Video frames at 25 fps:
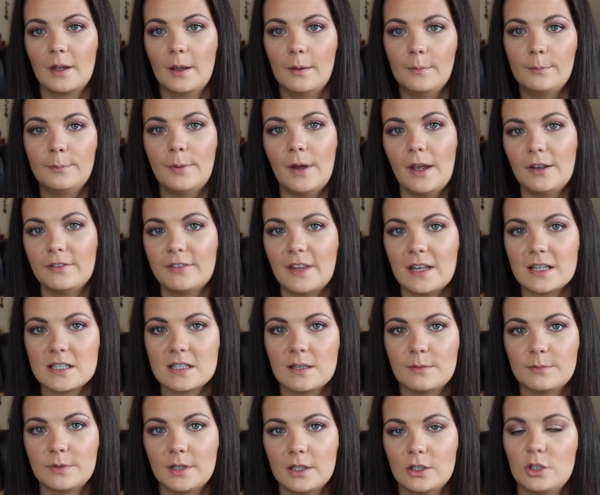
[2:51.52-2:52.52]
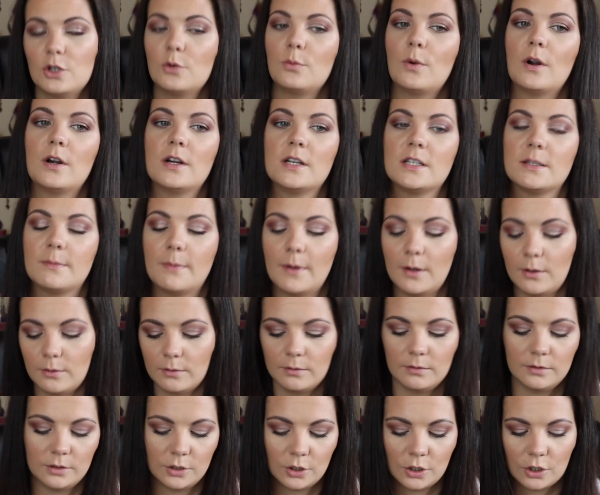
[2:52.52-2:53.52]
but if that's something you're worried
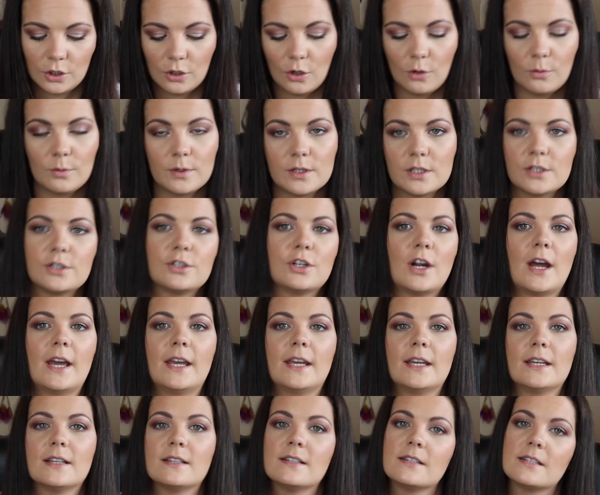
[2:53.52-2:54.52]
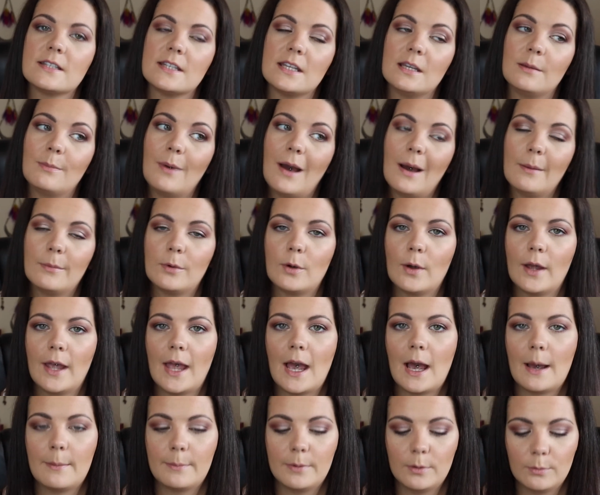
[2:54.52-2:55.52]
about, you can always try it and see. But I'm quite
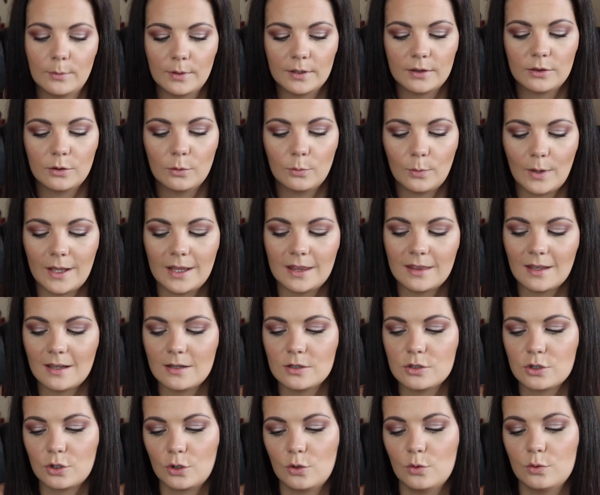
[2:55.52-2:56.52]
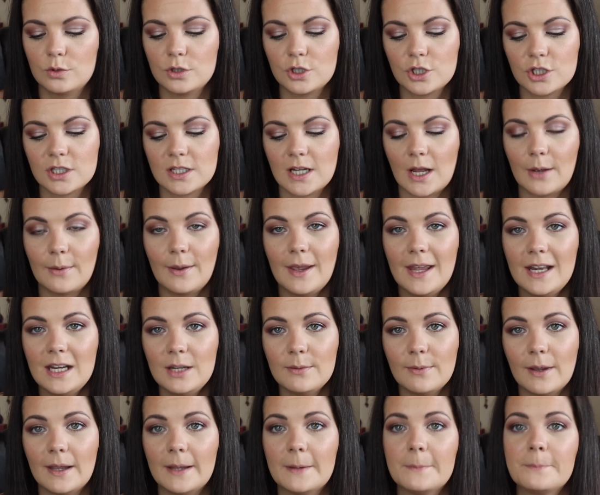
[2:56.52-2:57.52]
happy with the way things are going just now
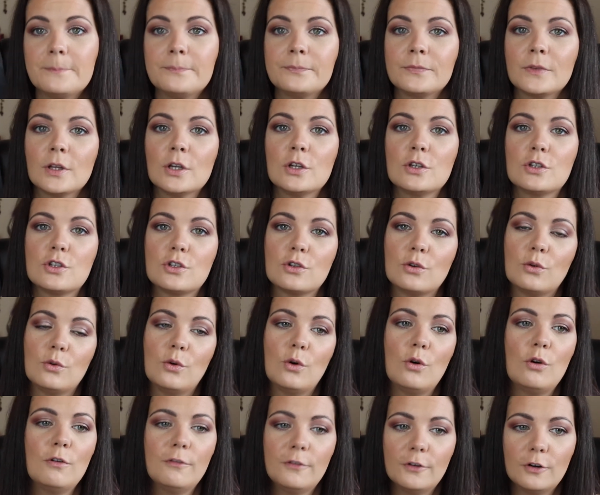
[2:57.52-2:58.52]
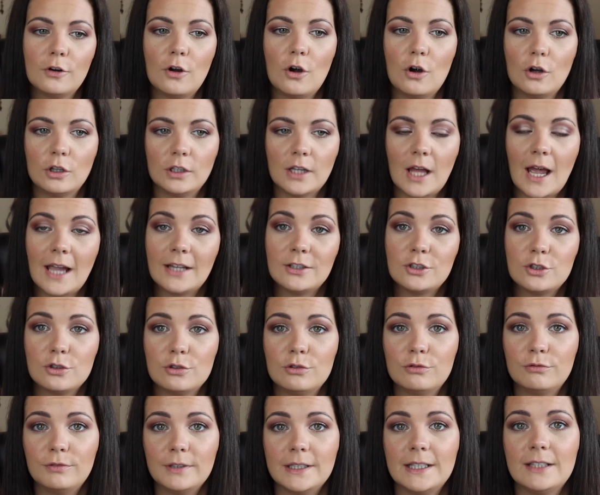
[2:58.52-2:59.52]
anyway. So overall, I do
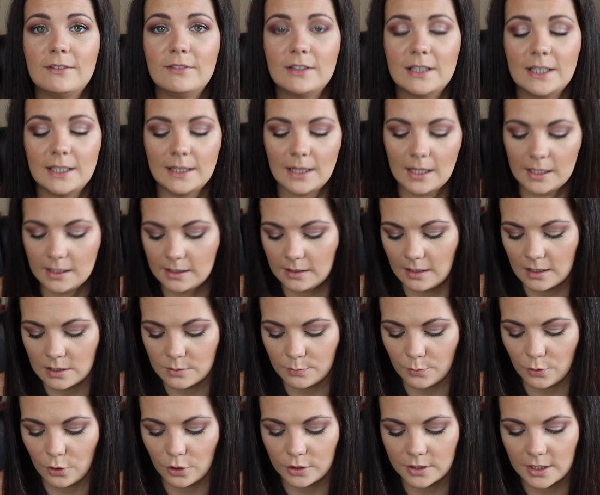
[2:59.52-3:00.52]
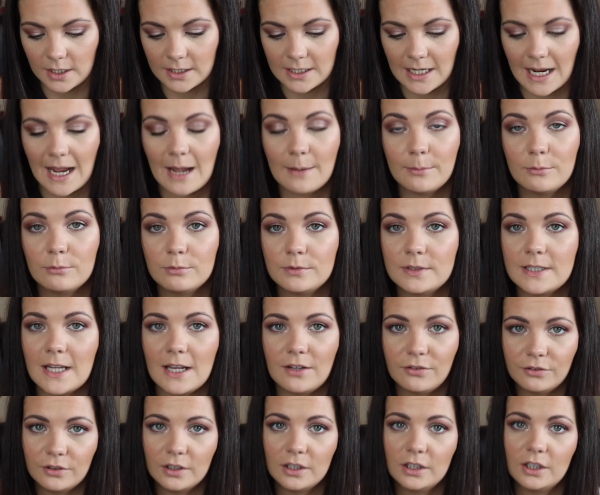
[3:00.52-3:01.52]
really, really like this product. I am
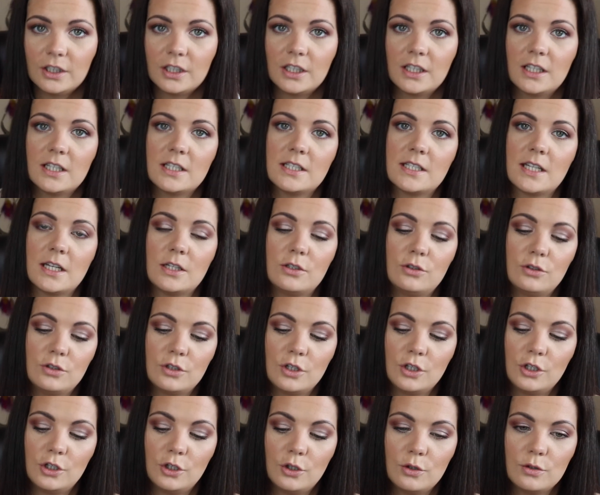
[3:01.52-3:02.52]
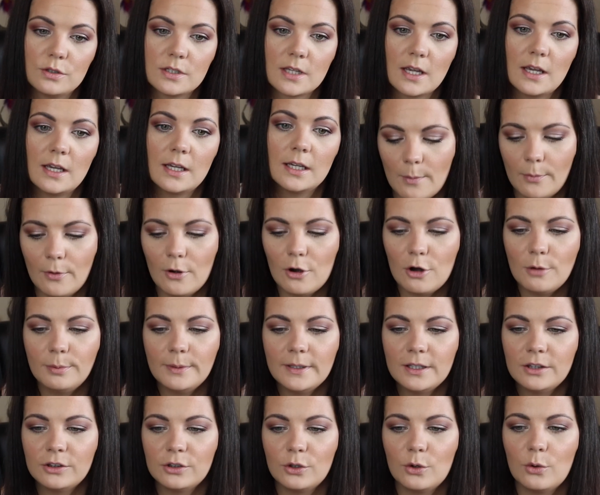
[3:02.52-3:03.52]
definitely going to continue to use it. I'll
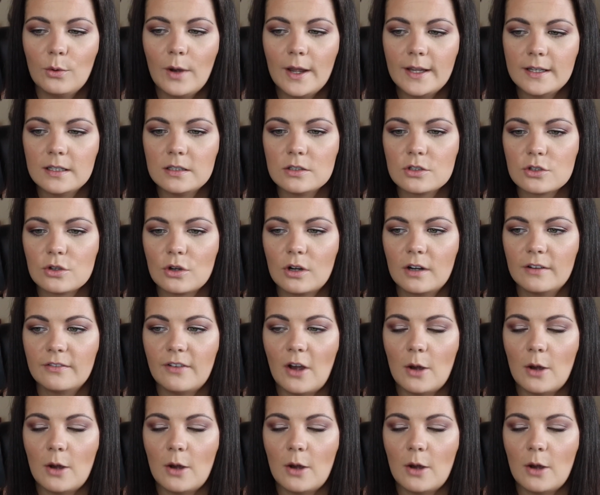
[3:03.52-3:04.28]
probably throw in sort of